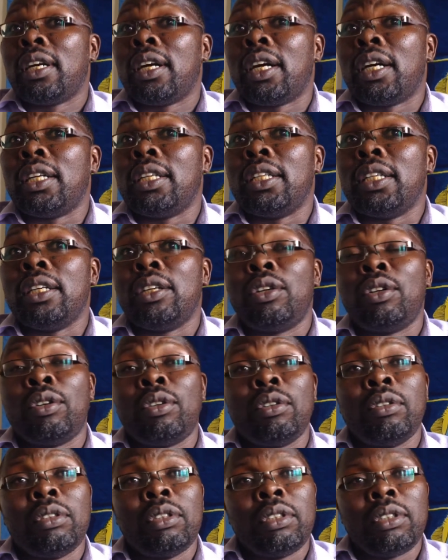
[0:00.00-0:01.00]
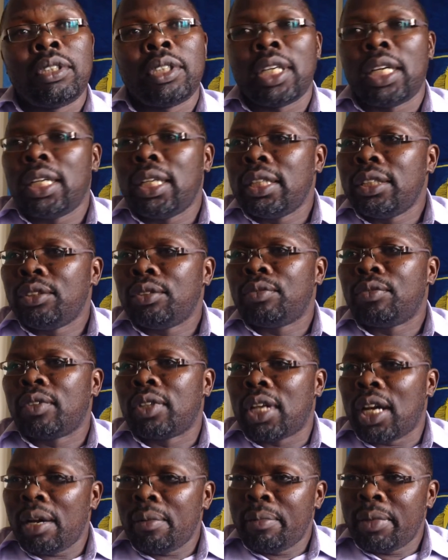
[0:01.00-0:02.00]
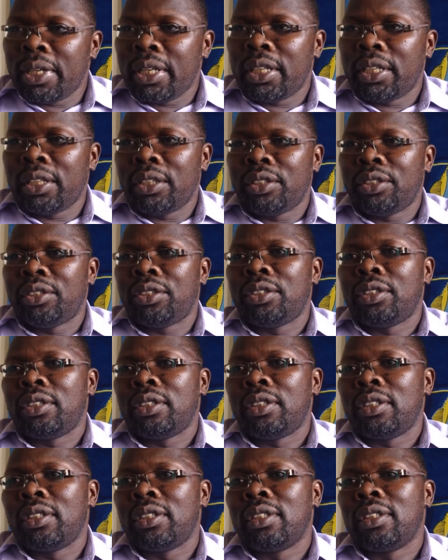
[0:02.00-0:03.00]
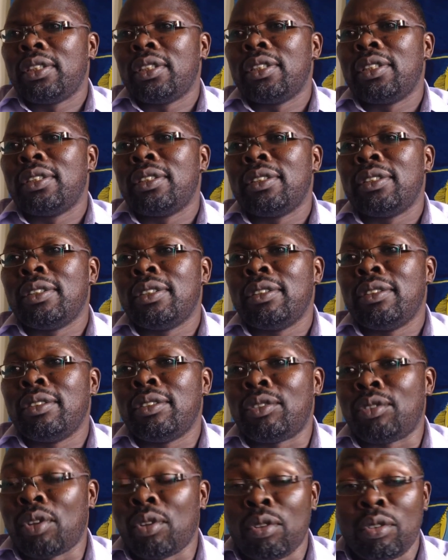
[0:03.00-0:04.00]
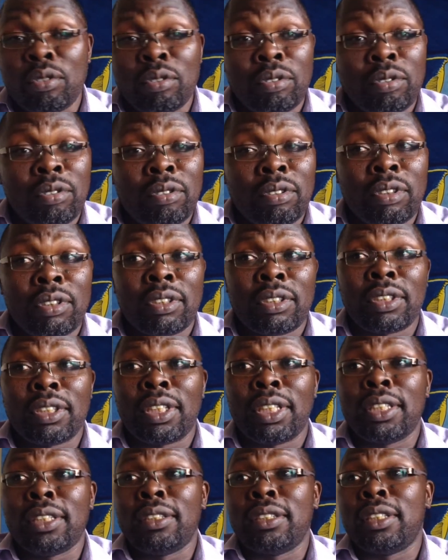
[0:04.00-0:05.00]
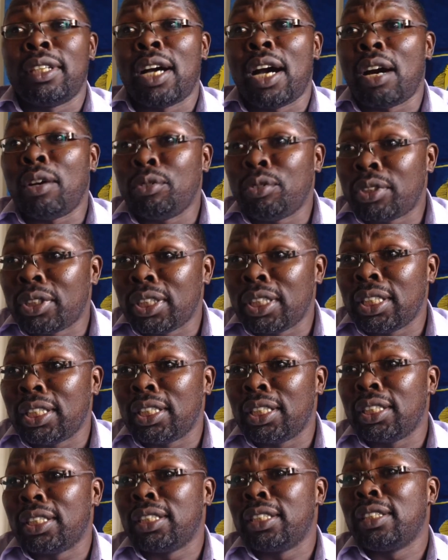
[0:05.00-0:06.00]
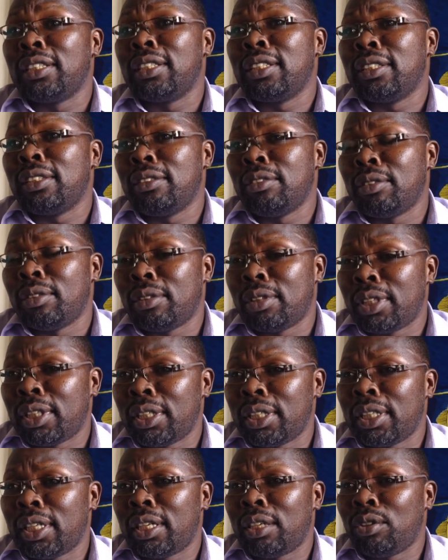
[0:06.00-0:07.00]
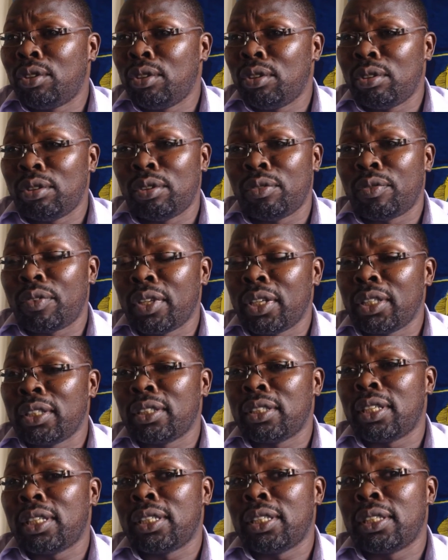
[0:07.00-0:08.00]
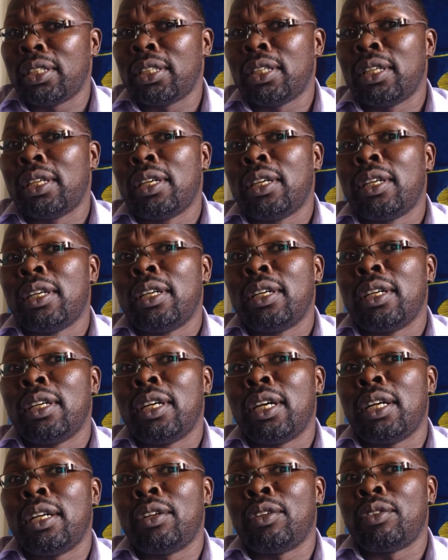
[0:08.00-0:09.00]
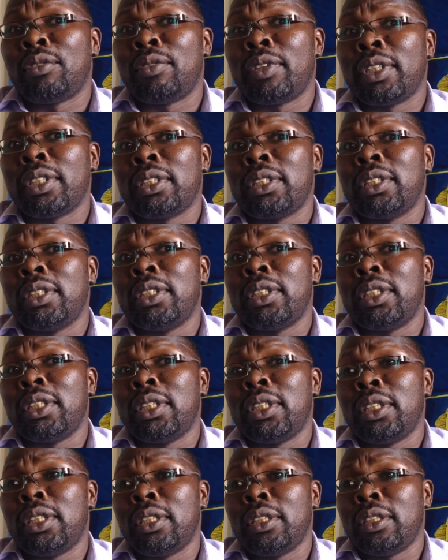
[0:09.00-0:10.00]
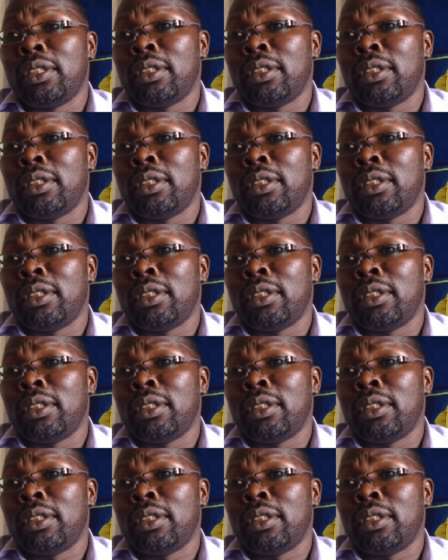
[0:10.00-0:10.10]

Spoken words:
and the whole challenge of garbage, roads and housing, you know, and a whole lot of things that a lot of us in the